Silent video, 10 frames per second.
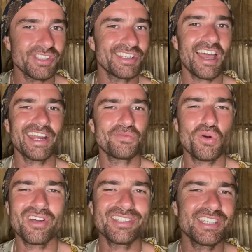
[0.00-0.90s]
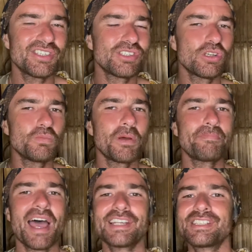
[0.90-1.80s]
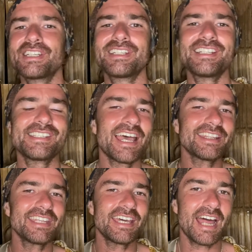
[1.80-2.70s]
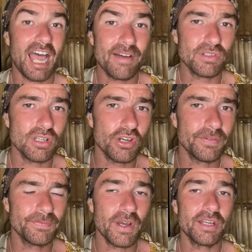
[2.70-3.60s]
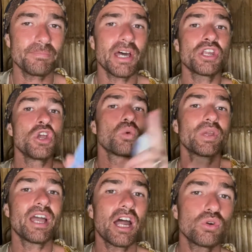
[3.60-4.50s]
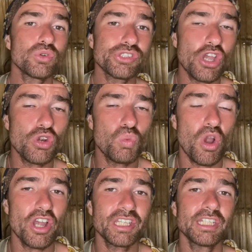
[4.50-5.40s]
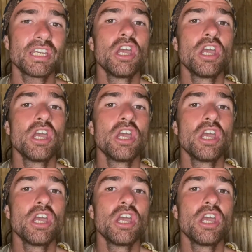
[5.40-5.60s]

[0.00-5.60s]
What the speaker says: The Knight of Wands, he's super passionate and he's out there to have a lot of fun, but we are also working